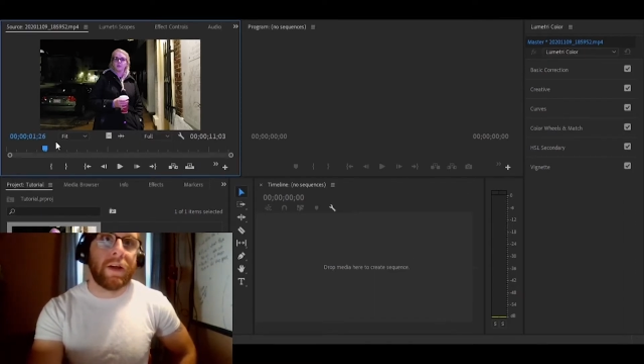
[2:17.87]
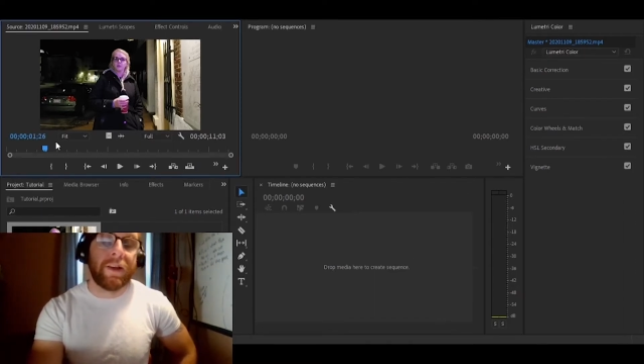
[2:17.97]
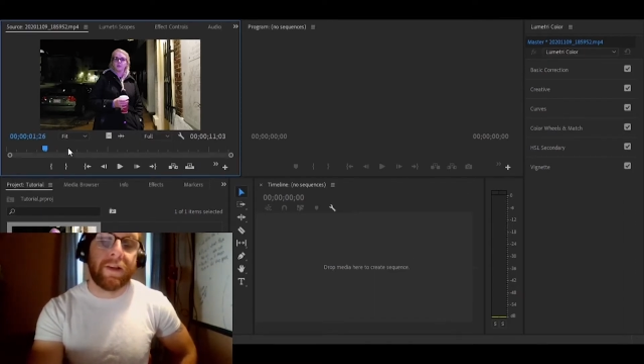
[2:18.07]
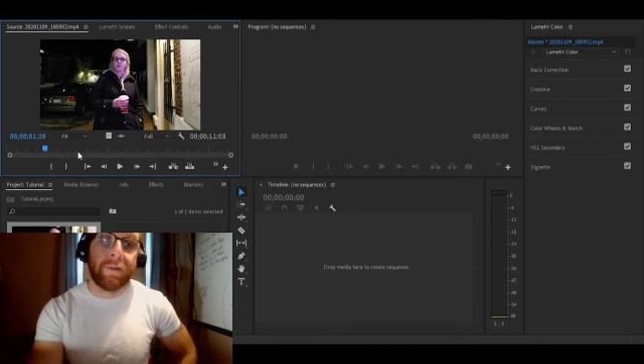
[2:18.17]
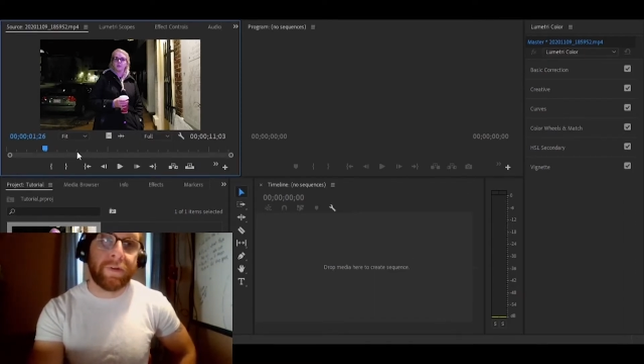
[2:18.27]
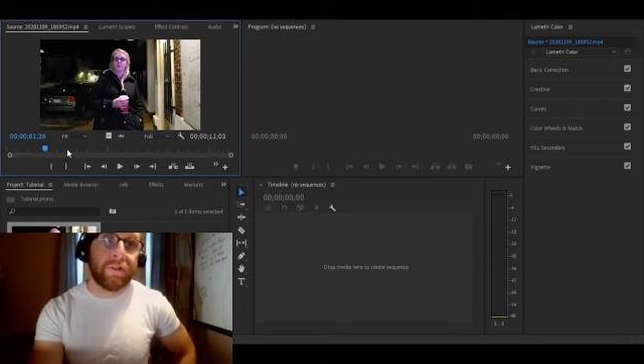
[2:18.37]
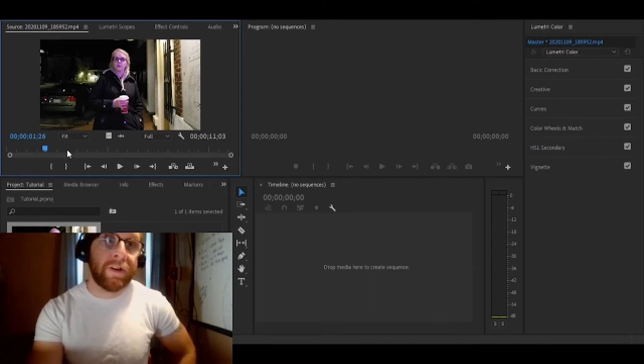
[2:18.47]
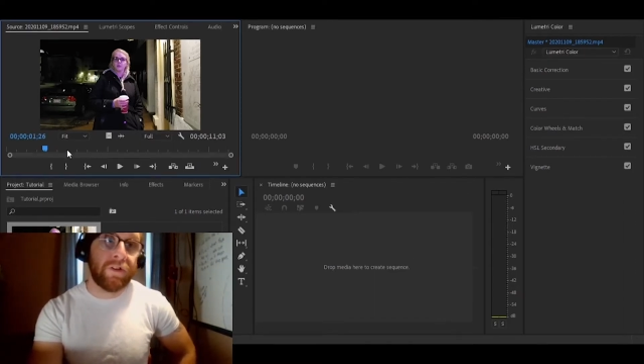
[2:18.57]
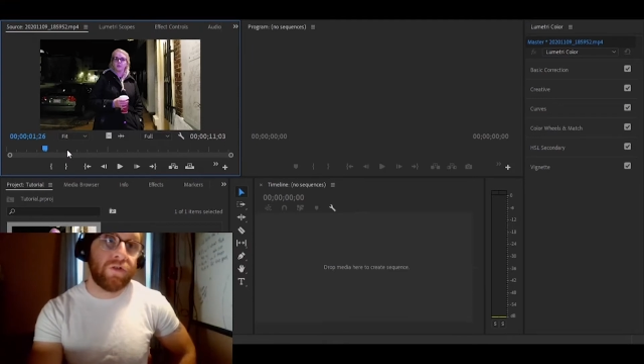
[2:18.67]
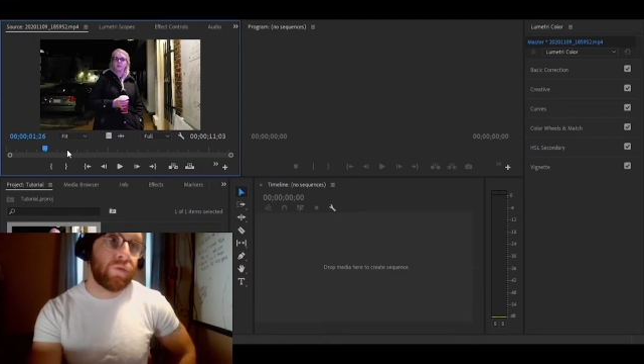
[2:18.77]
Typically
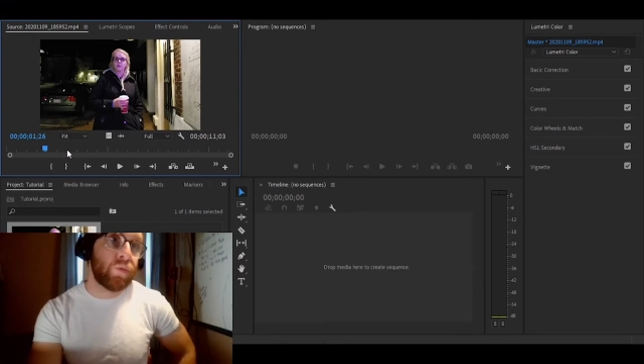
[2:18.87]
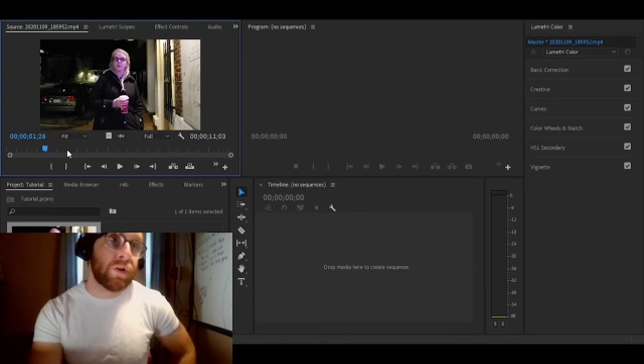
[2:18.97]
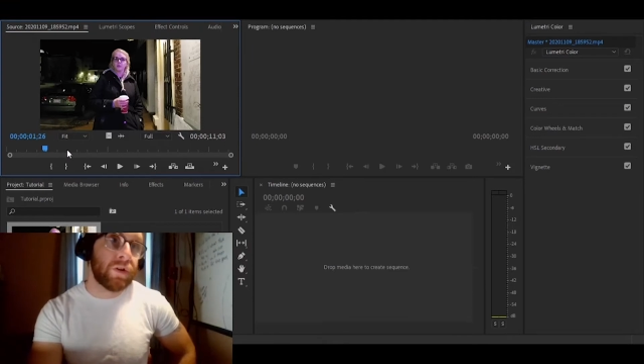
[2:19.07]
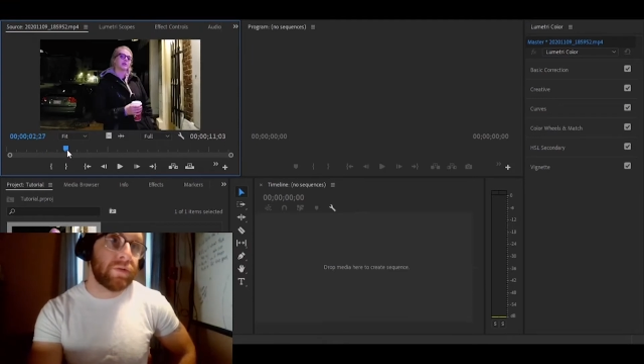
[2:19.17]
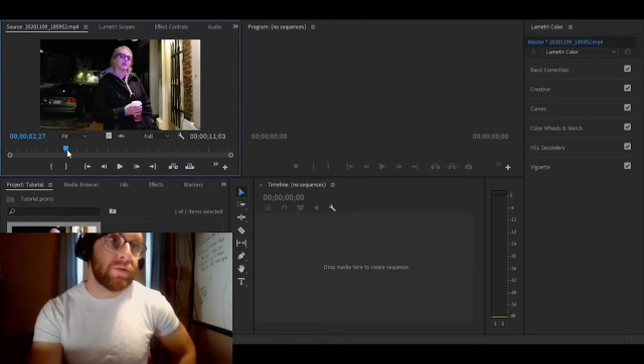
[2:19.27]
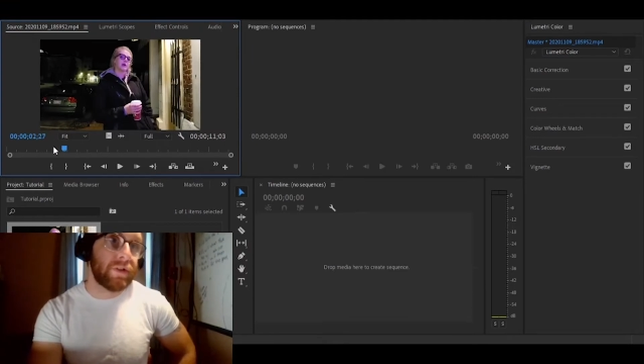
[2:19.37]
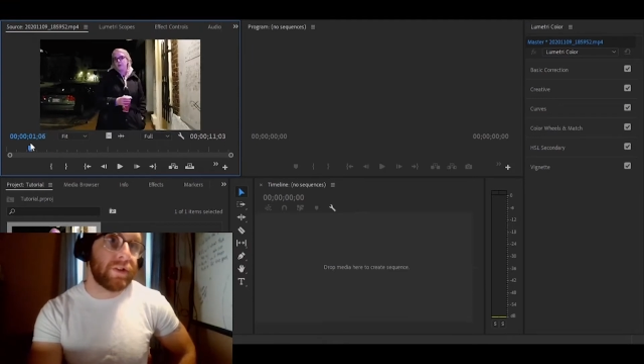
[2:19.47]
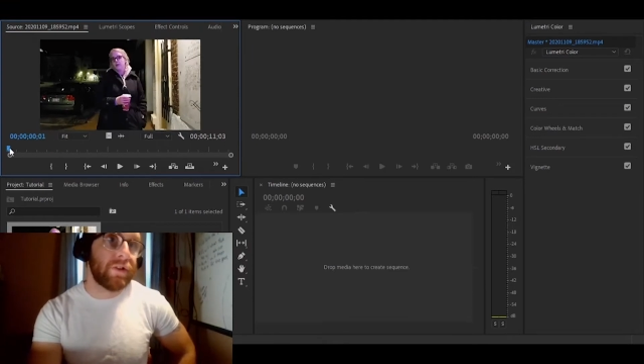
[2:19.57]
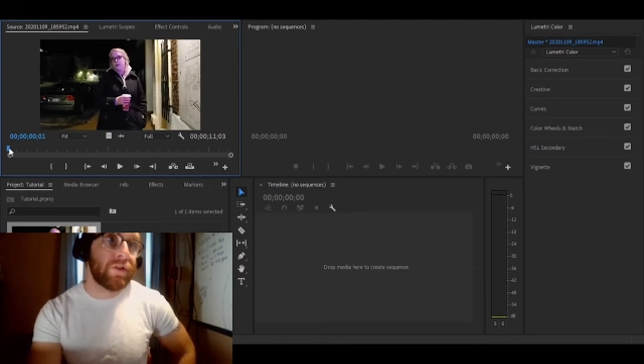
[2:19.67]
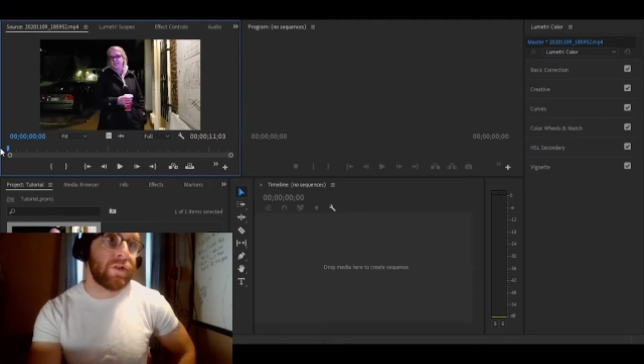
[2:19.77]
it should work.
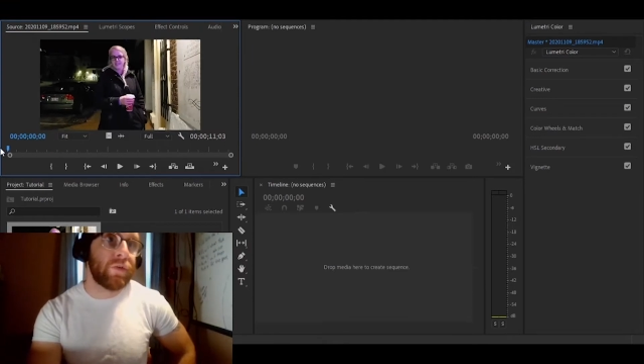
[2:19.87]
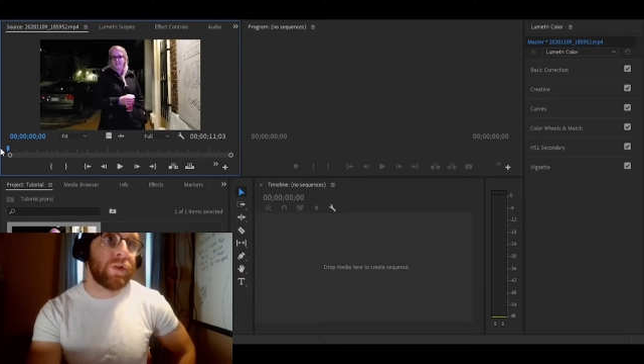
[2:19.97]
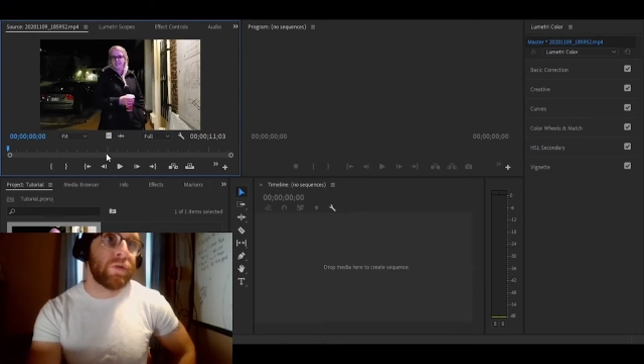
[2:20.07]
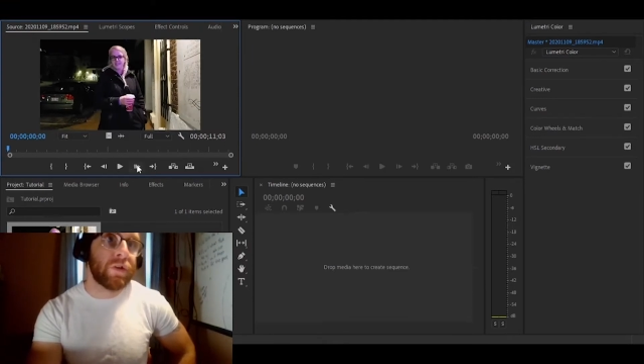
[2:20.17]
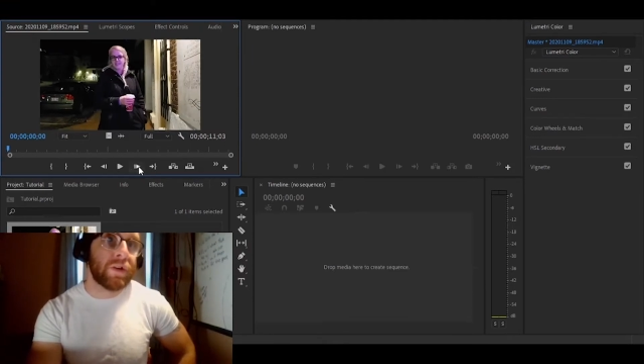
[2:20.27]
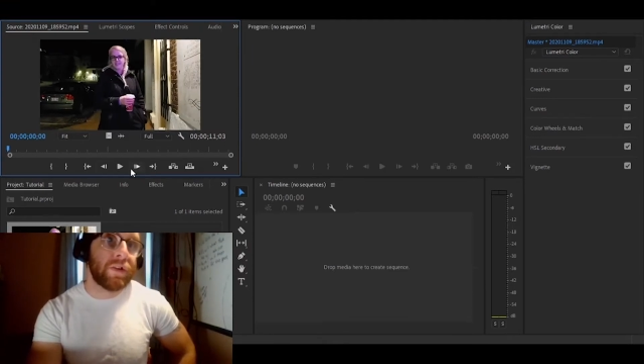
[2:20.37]
Doesn't always work.